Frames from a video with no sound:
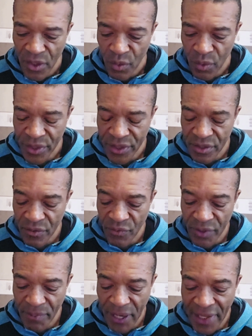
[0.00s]
was
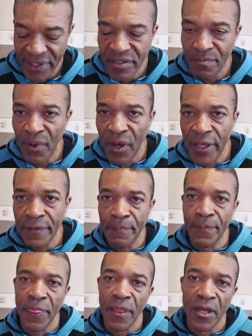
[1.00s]
replaced by
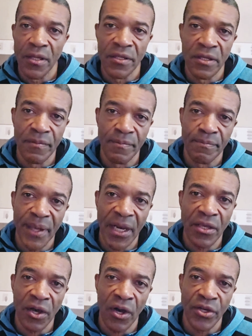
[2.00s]

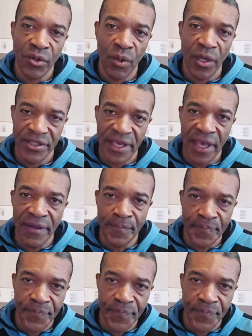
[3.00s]
Bellegarde, who I say